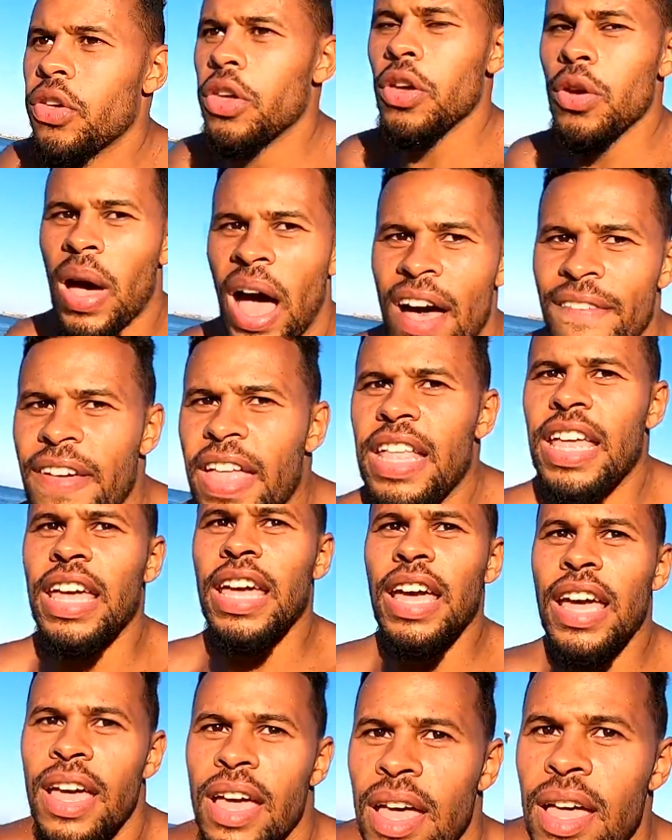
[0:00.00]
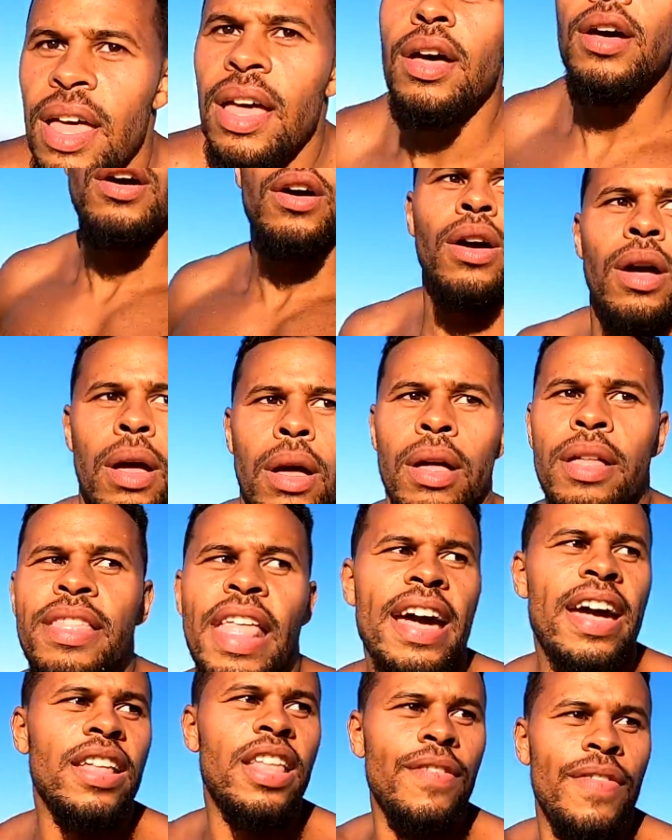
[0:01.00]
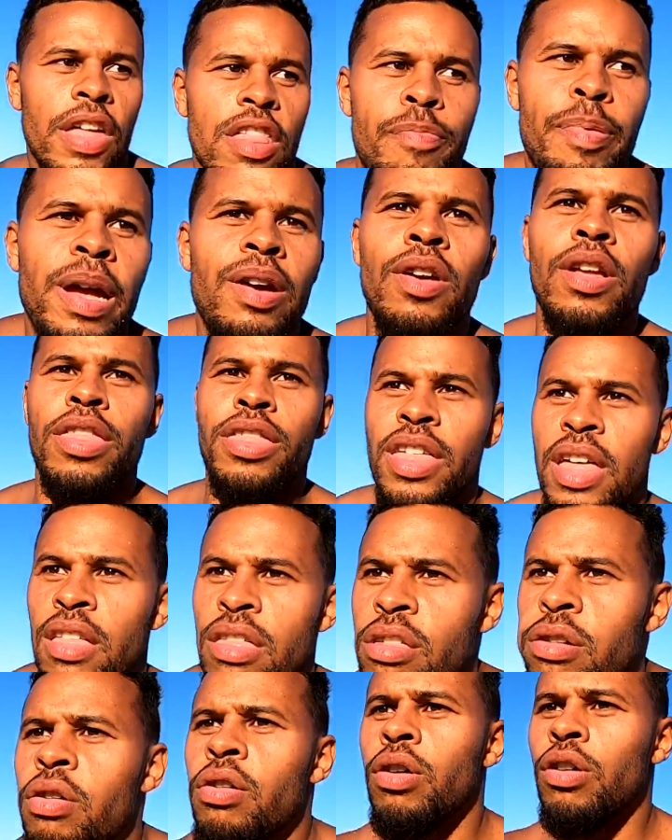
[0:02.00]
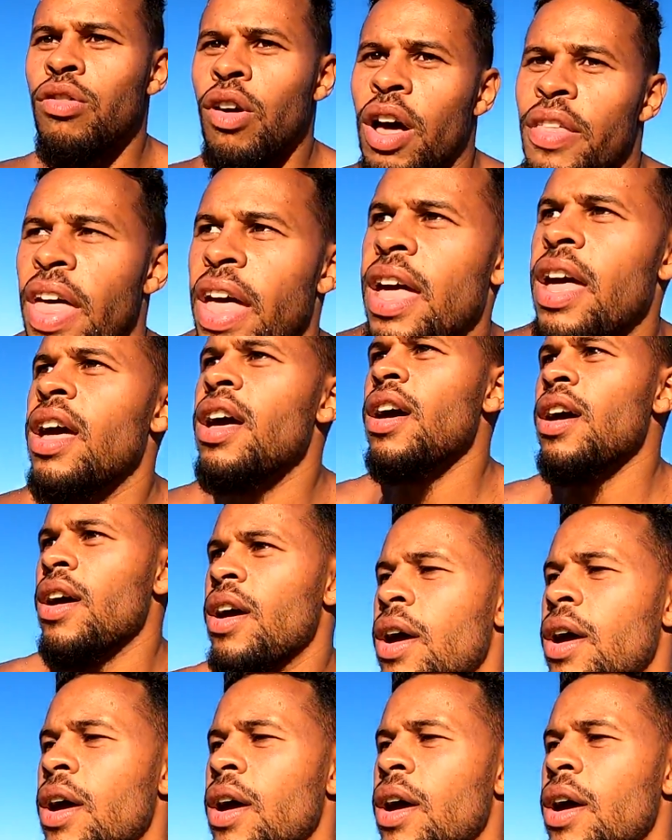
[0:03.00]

do you have any negative experiences or are they